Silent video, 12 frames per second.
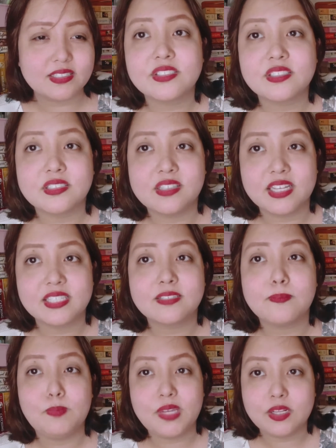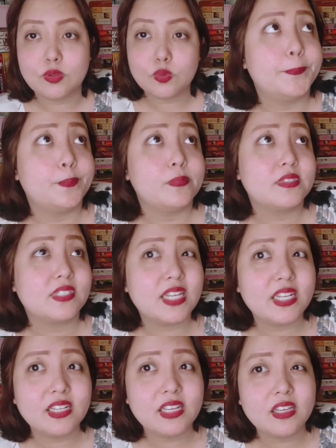There's this Me Too
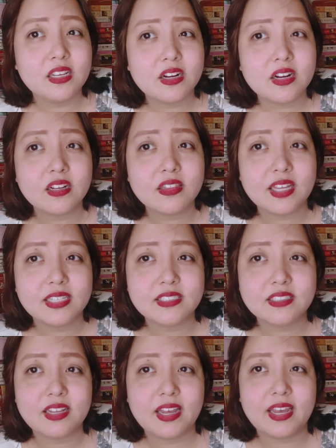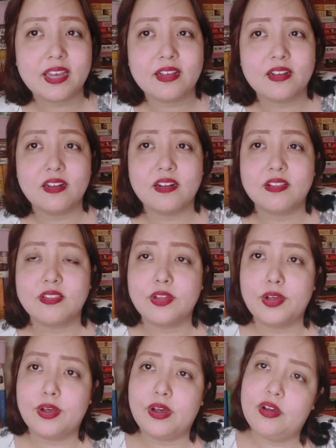scene here that's like
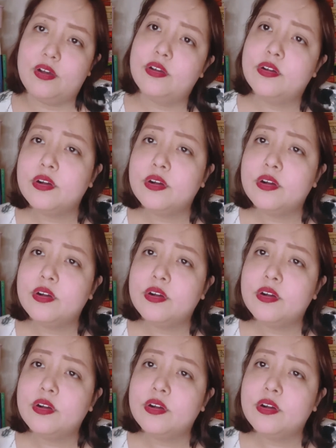the